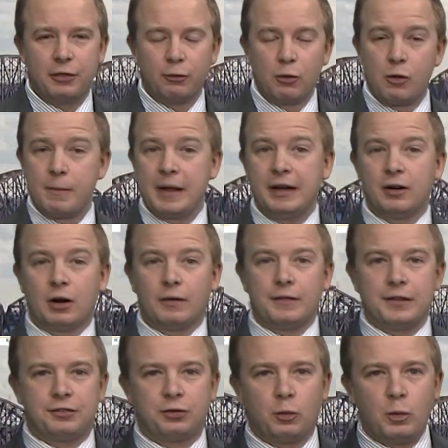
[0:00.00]
through the remainder of
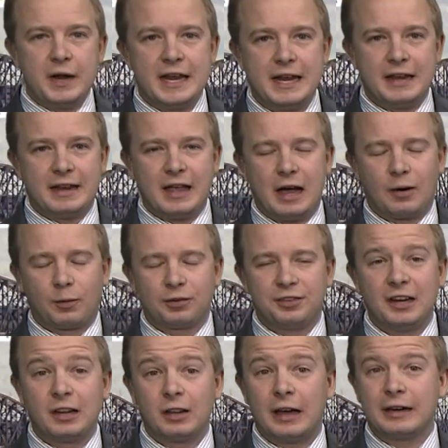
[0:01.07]
this week, we're
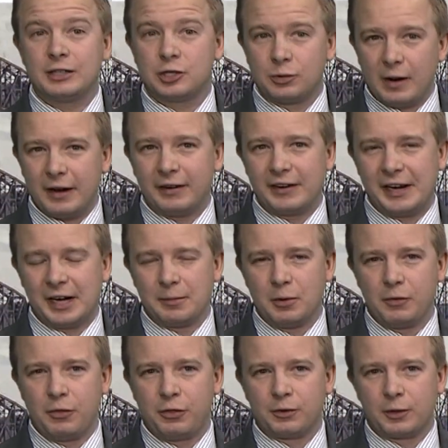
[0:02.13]
seeing a lot drier air
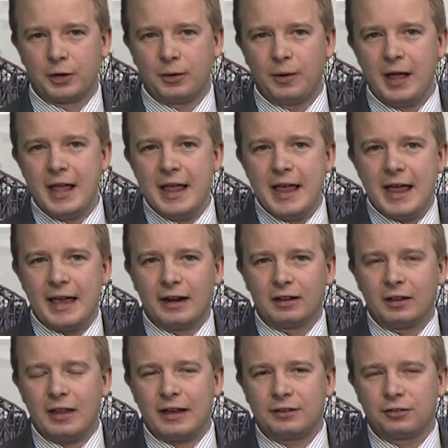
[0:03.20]
move through and a
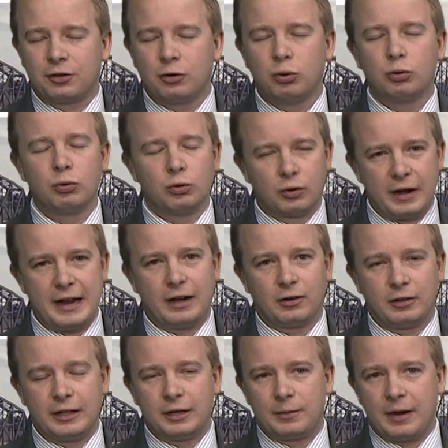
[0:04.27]
lot cooler air
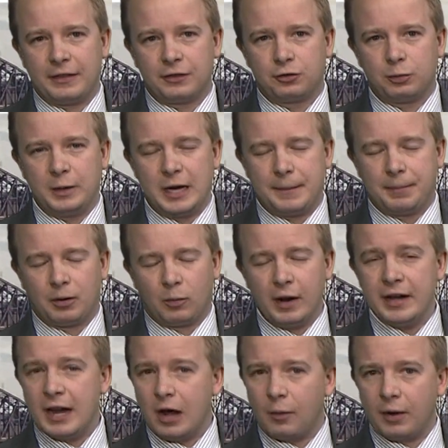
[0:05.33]
later on this week. But right
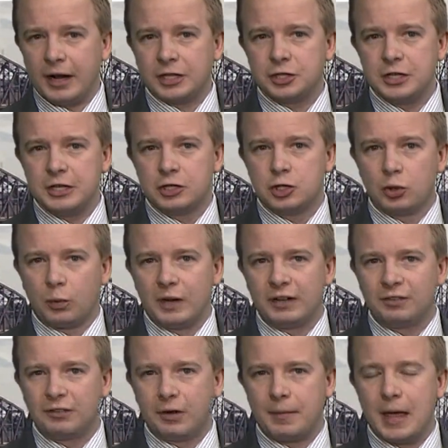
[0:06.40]
now, we're actually enjoying
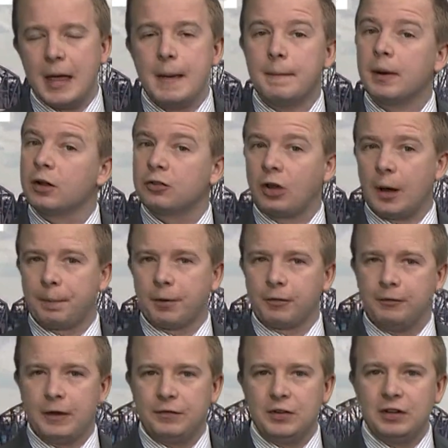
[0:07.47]
some middle to upper
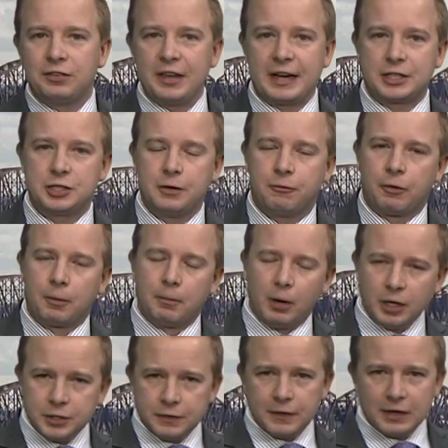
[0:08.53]
50s, actually, for
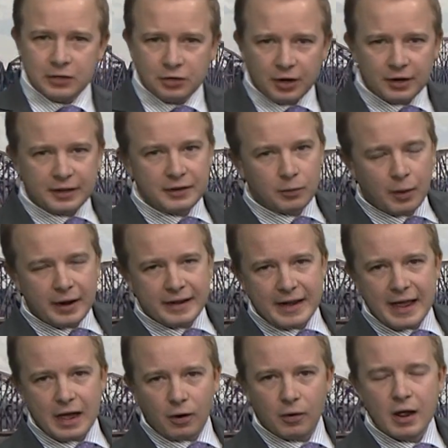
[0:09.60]
much of Kentucky right
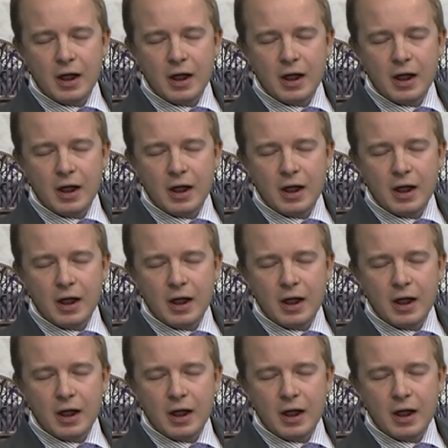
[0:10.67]
now.